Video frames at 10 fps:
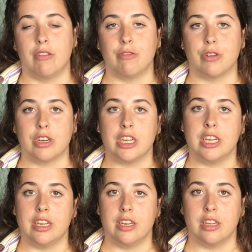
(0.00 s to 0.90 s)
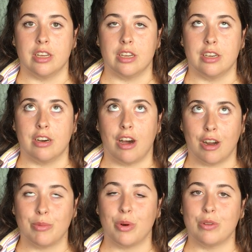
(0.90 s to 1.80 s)
For the
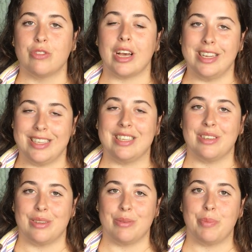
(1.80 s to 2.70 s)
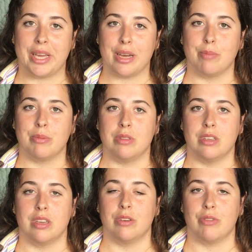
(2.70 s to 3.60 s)
armholes, I did pick up
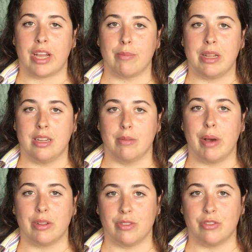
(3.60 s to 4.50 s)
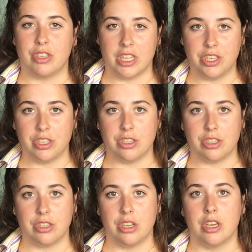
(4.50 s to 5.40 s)
the recommended amount of
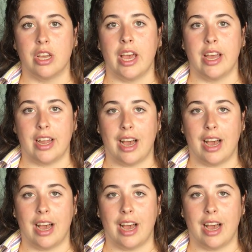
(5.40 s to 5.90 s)
stitches, and